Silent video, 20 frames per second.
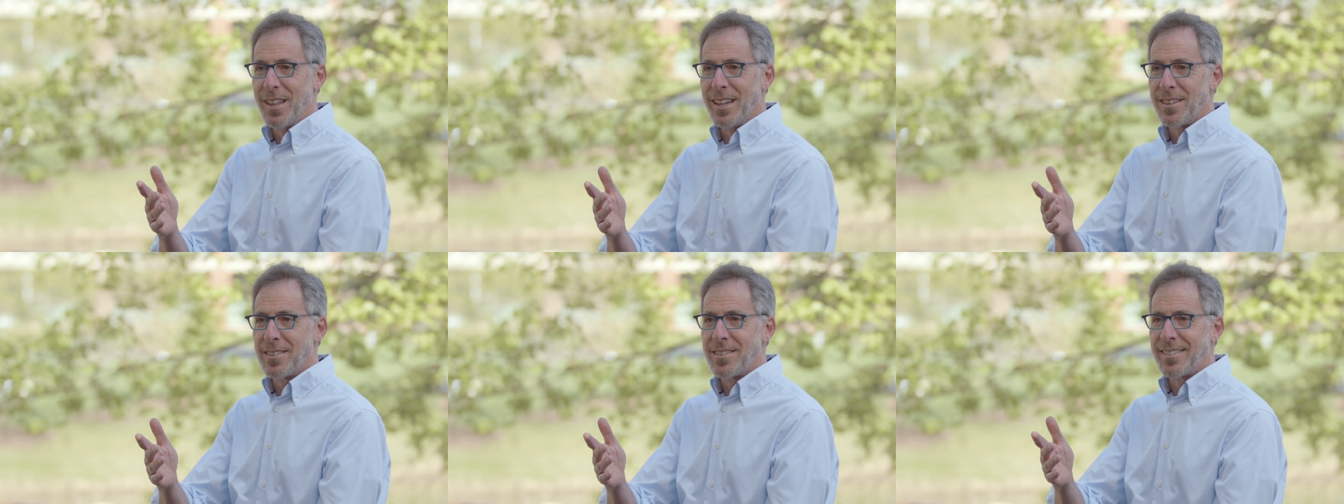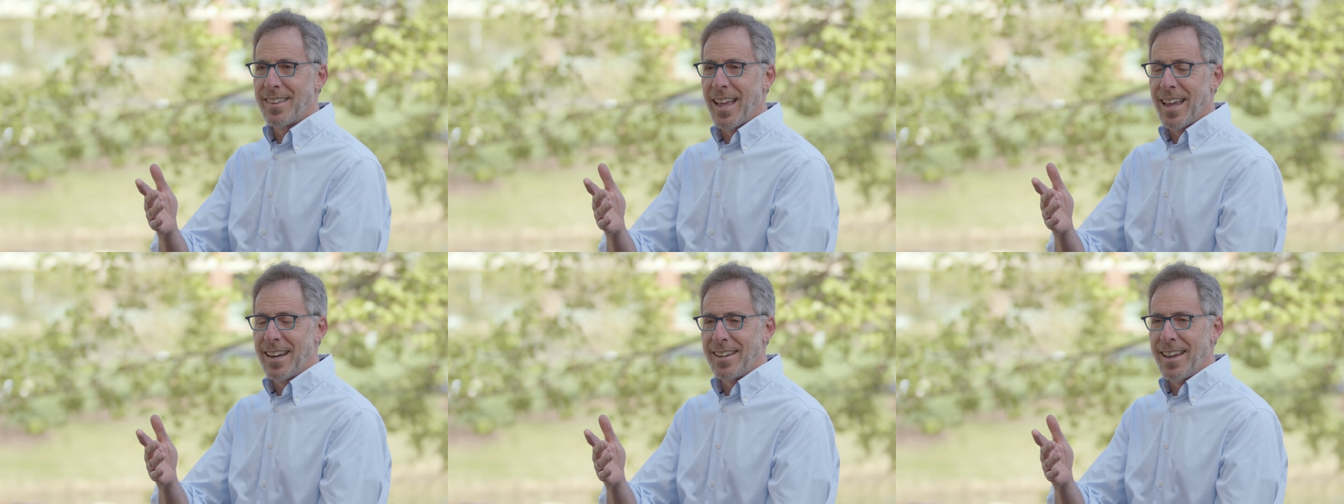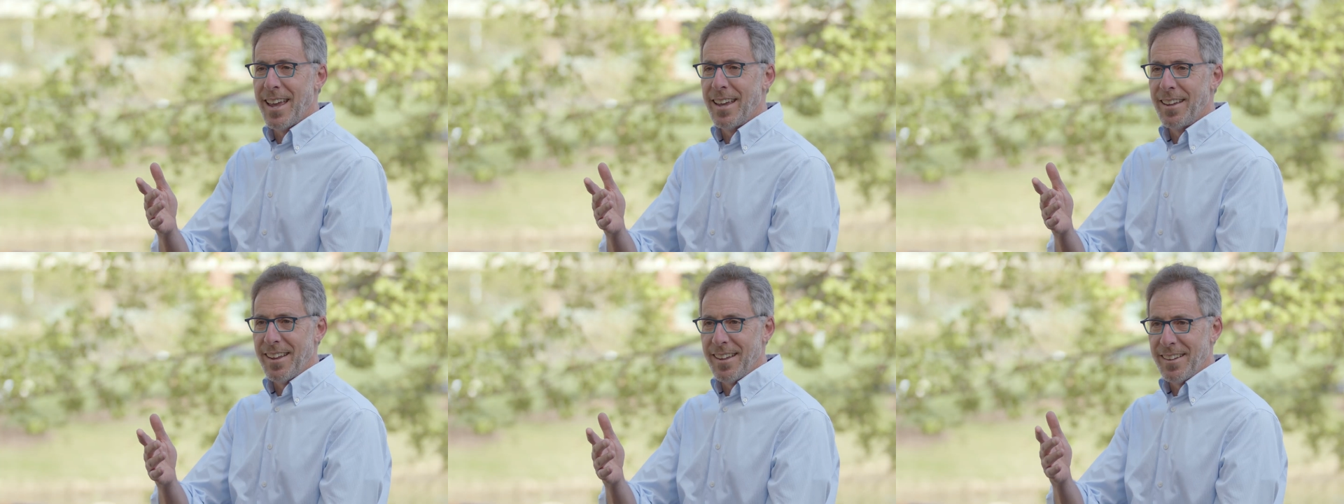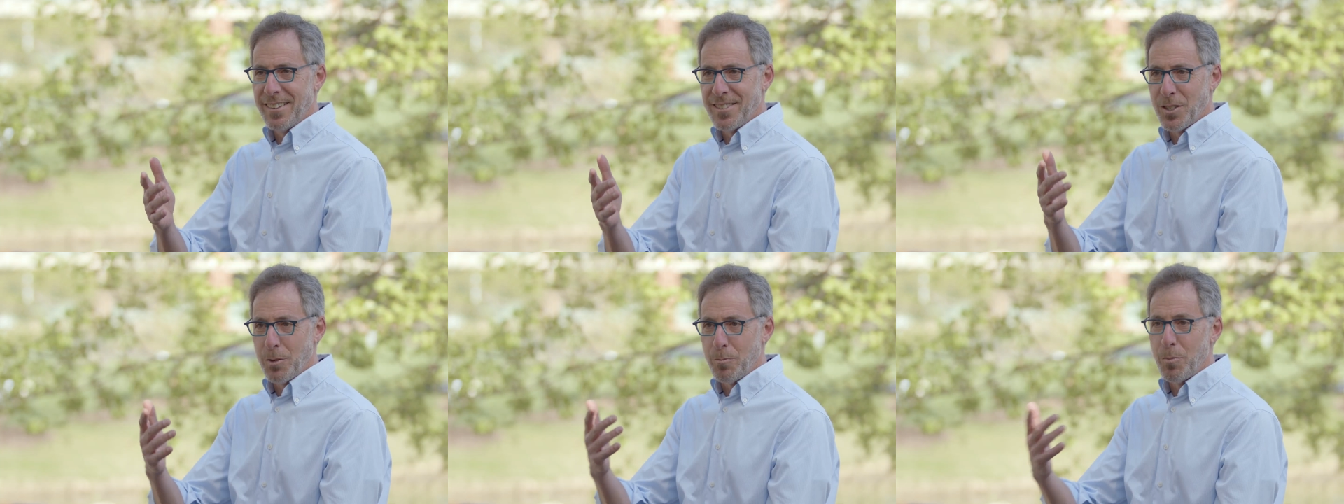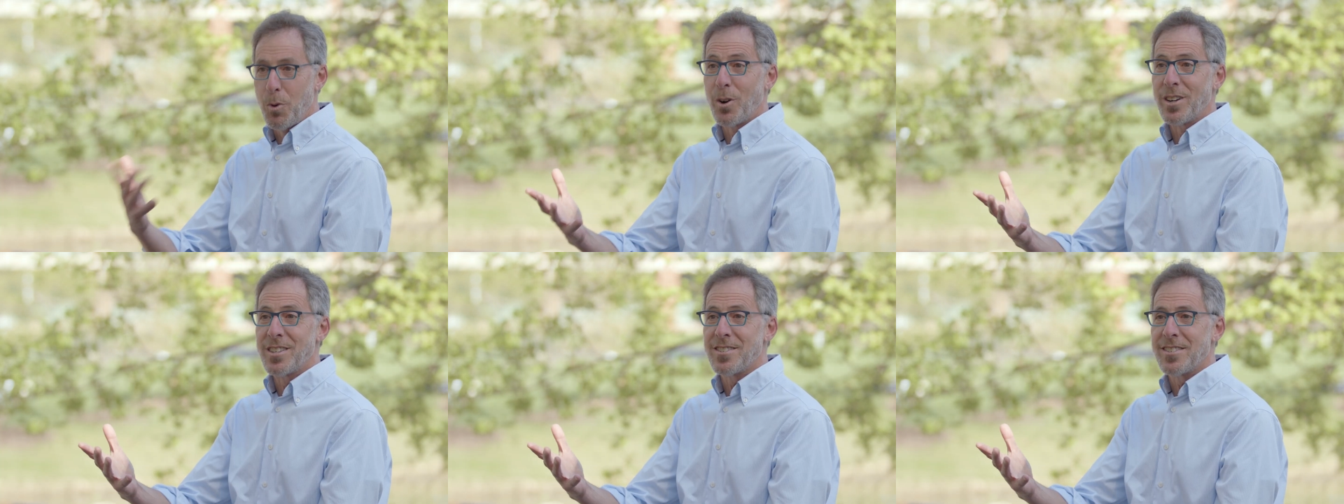that, that eh,
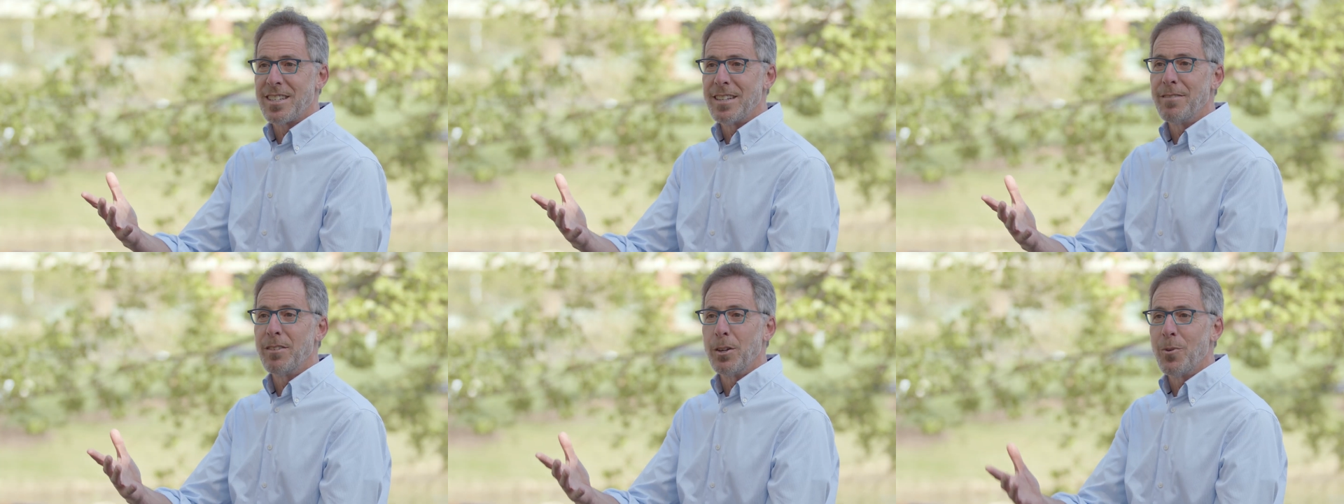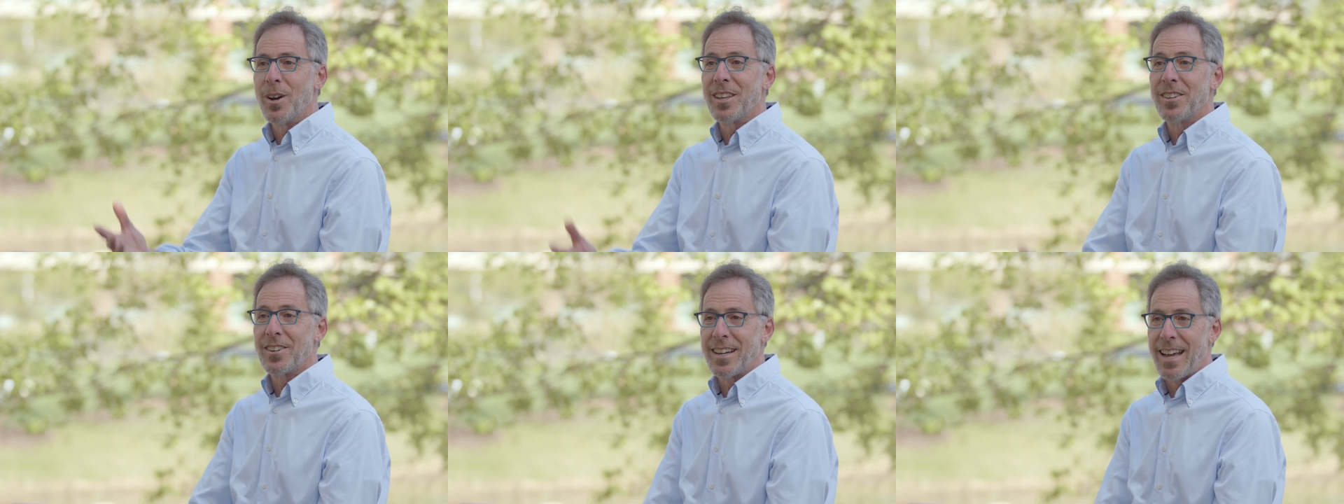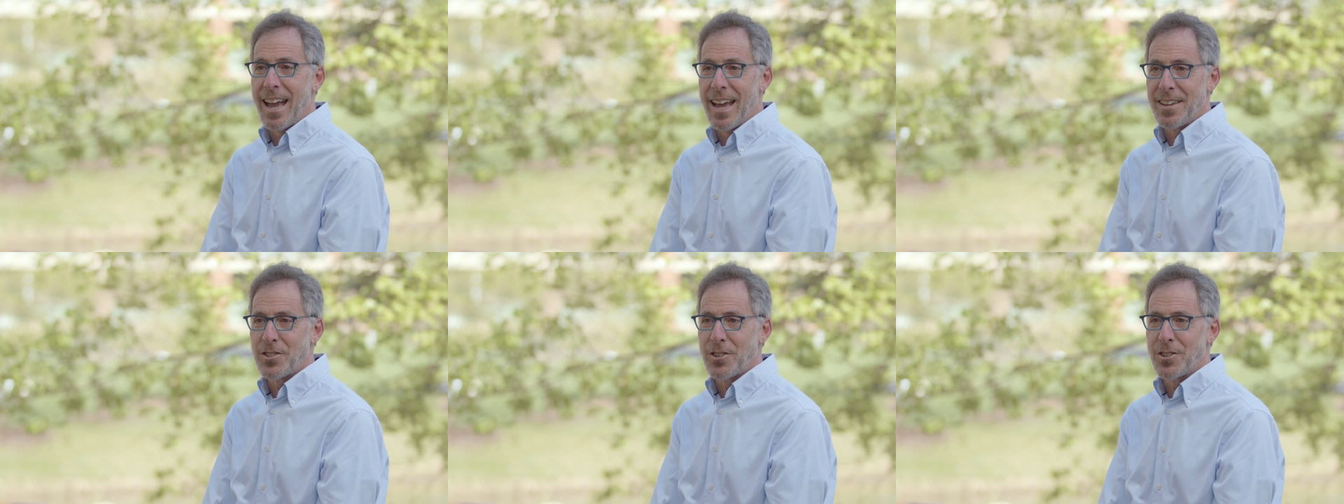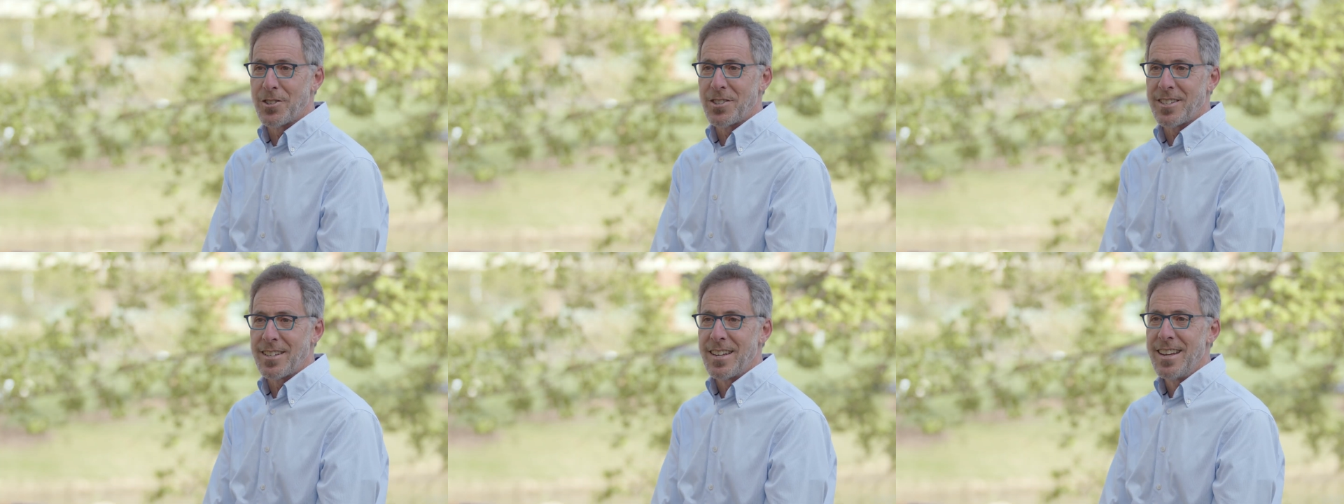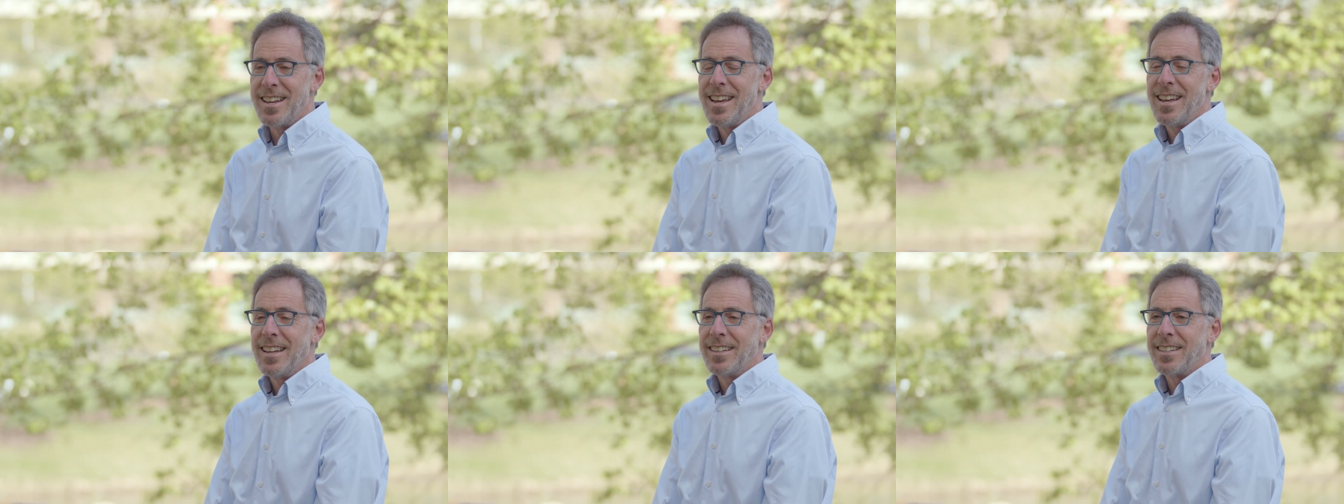supports TV weathercasters
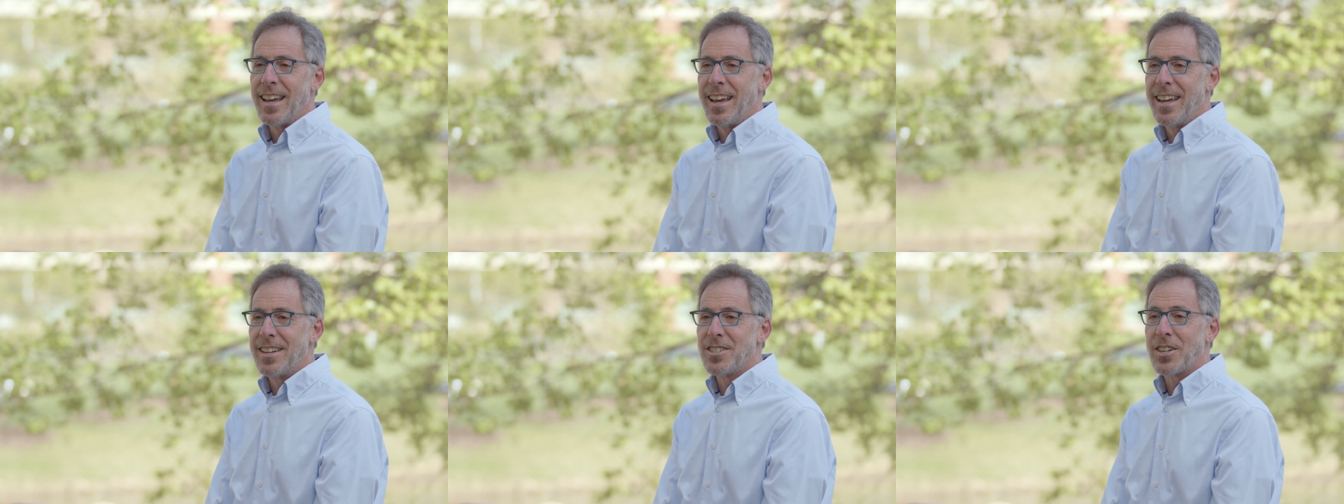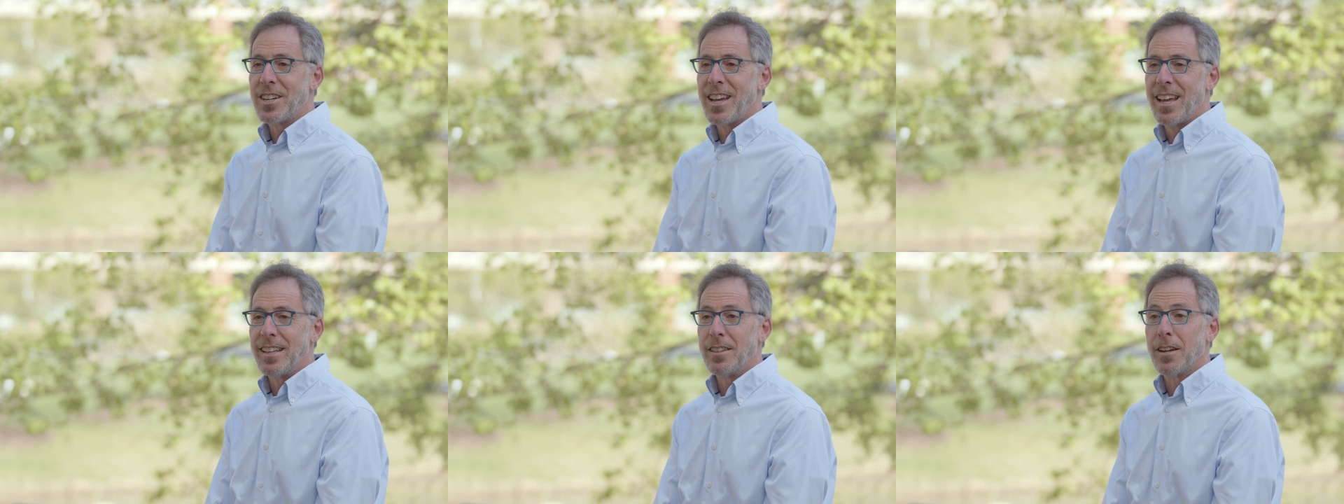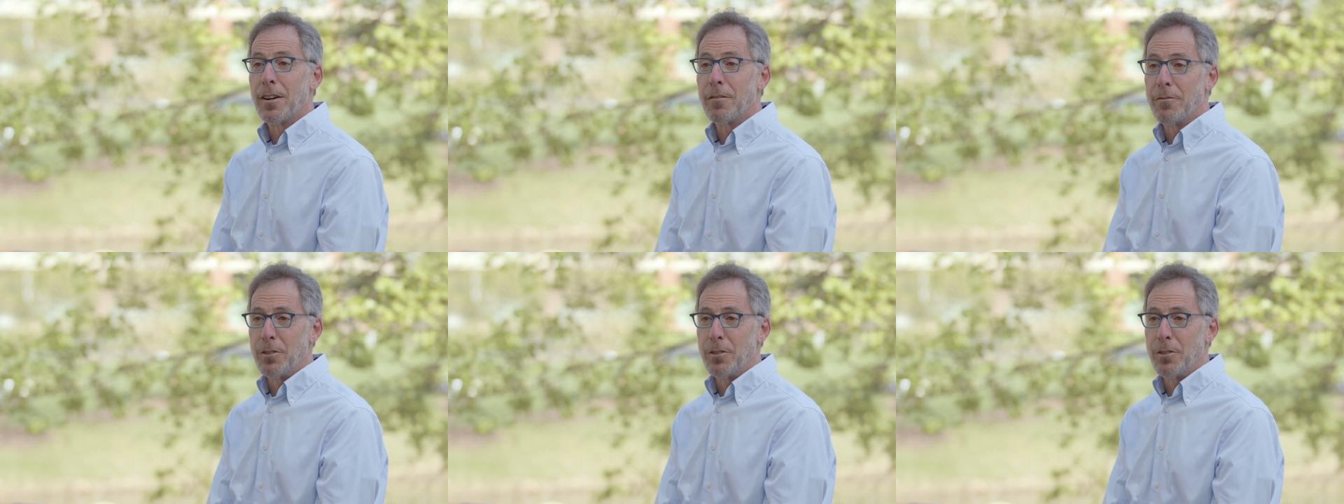to educate their